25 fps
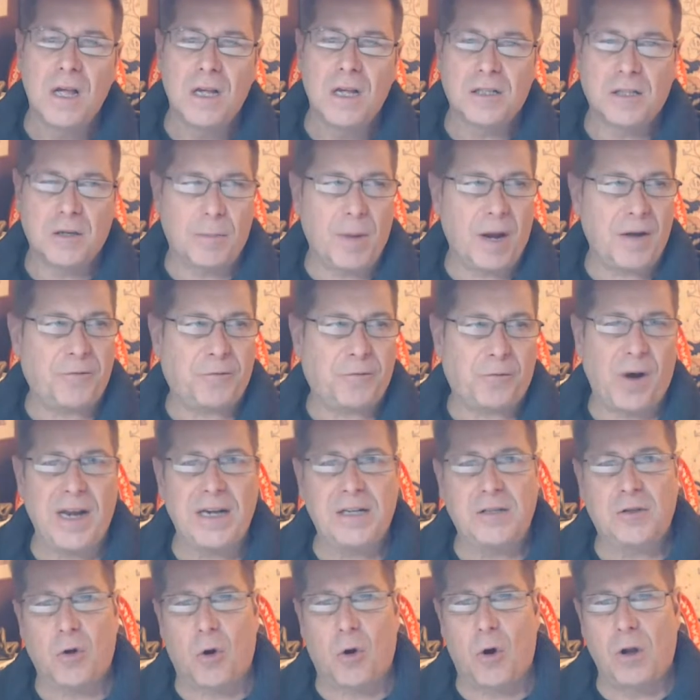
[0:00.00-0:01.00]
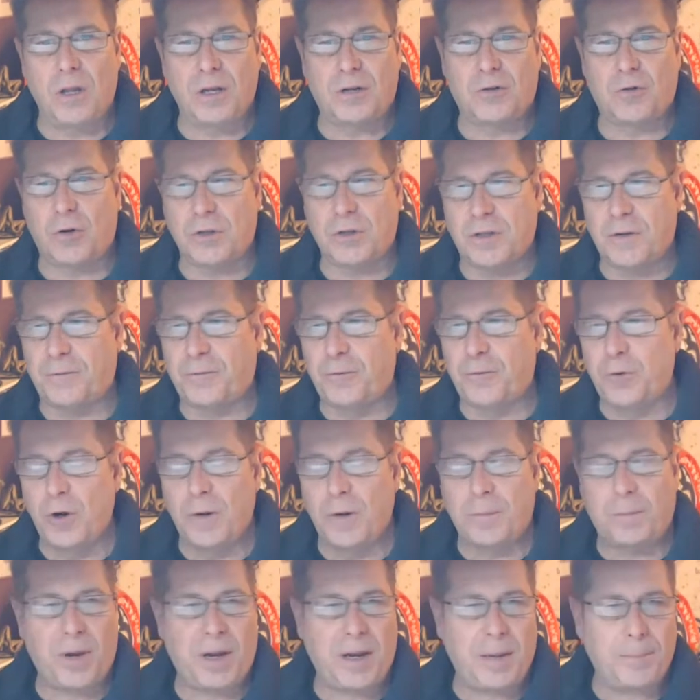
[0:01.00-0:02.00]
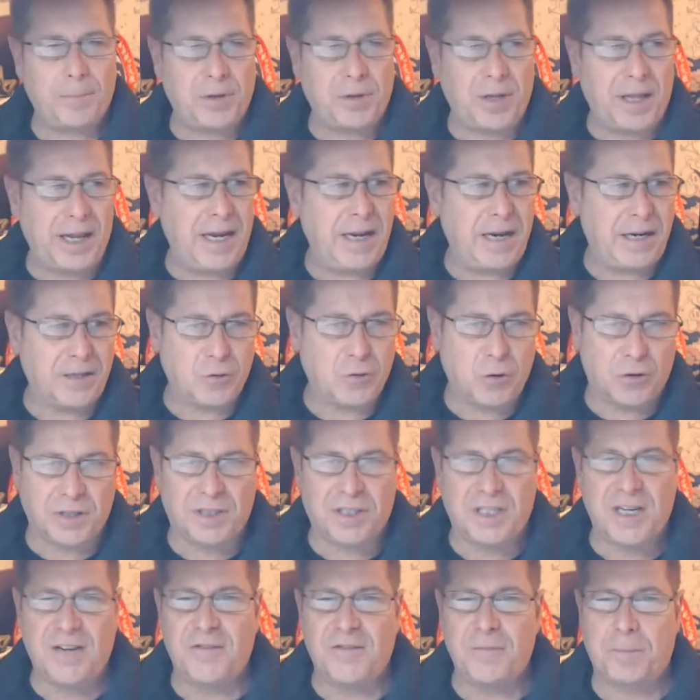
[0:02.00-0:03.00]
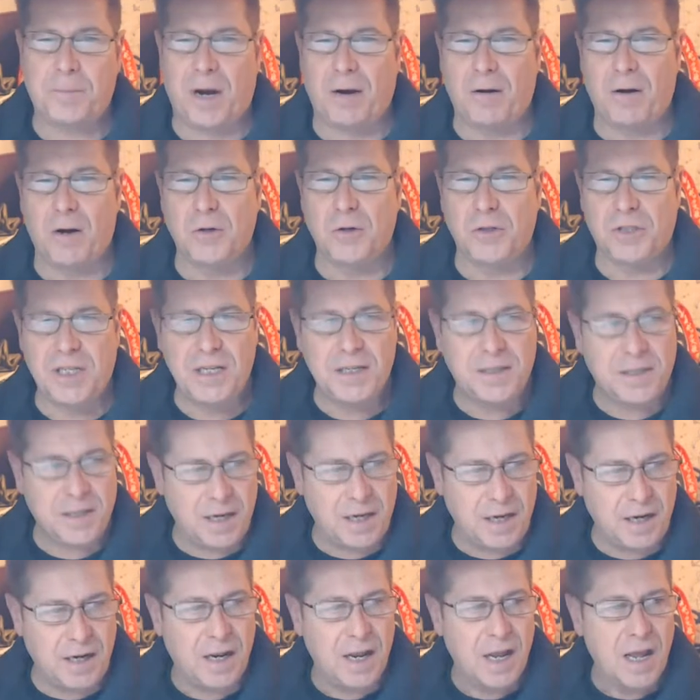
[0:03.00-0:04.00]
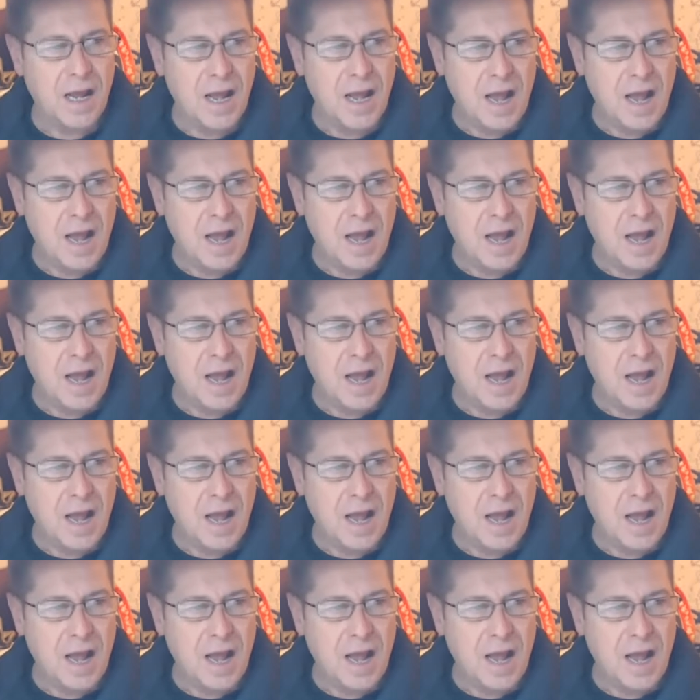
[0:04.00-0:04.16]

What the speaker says: So my friends all across the fruited plain. I talked to Stephen Peros. He's in.